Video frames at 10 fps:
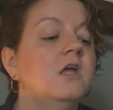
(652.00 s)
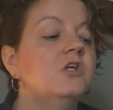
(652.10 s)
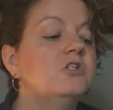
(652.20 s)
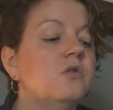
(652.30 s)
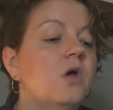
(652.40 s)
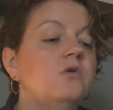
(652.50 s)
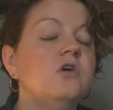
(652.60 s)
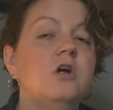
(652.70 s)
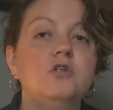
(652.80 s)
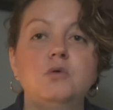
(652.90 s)
So those
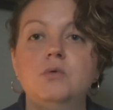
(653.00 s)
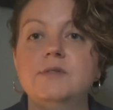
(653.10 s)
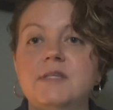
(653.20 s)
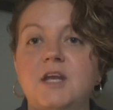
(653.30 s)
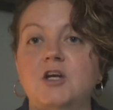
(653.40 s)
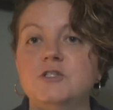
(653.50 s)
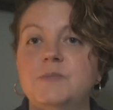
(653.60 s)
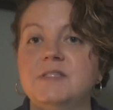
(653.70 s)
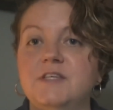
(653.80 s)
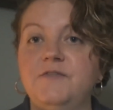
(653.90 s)
are tools that are
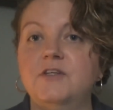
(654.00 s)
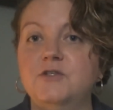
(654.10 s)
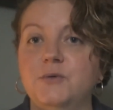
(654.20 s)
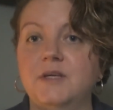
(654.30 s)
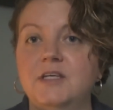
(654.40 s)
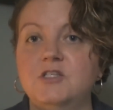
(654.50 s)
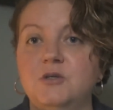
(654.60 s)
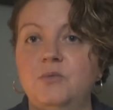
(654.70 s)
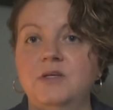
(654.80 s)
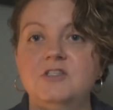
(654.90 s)
specific to a
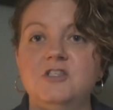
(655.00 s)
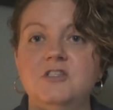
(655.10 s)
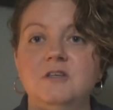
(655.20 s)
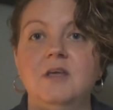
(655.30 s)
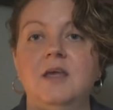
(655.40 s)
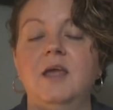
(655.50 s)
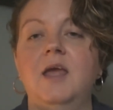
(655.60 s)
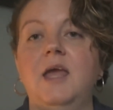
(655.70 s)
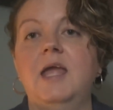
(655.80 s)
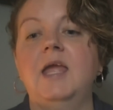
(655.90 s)
kitchen witch,
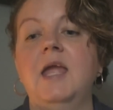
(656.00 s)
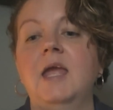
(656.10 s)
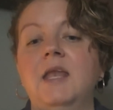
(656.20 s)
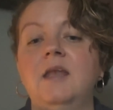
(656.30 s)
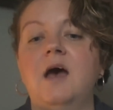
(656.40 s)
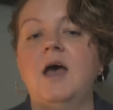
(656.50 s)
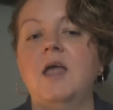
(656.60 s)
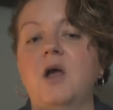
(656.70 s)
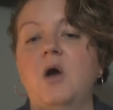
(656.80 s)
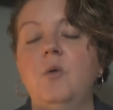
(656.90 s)
and I
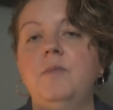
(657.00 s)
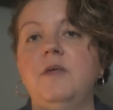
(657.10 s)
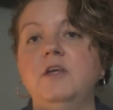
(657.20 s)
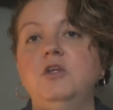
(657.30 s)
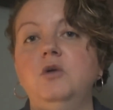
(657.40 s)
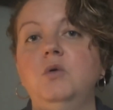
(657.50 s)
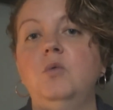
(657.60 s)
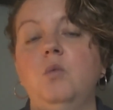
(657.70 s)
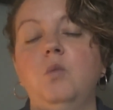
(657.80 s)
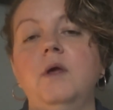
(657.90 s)
hope that
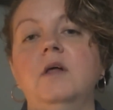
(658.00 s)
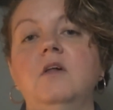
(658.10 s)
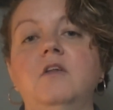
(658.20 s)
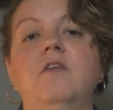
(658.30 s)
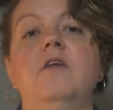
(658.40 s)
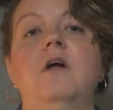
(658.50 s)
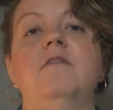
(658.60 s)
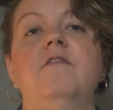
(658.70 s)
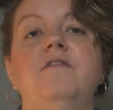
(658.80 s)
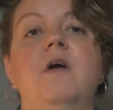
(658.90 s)
you will
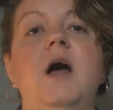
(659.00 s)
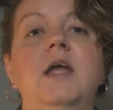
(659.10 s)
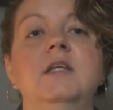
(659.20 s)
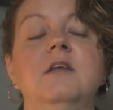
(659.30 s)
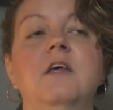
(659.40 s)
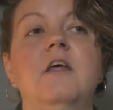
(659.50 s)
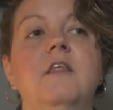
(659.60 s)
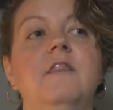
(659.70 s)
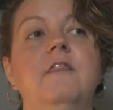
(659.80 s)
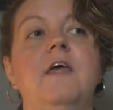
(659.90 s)
find
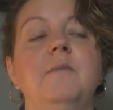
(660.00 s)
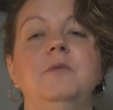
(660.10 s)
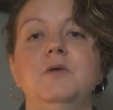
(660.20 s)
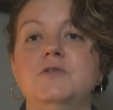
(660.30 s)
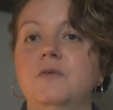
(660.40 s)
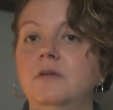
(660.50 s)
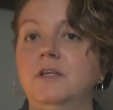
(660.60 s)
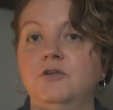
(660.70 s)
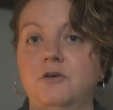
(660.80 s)
them useful in your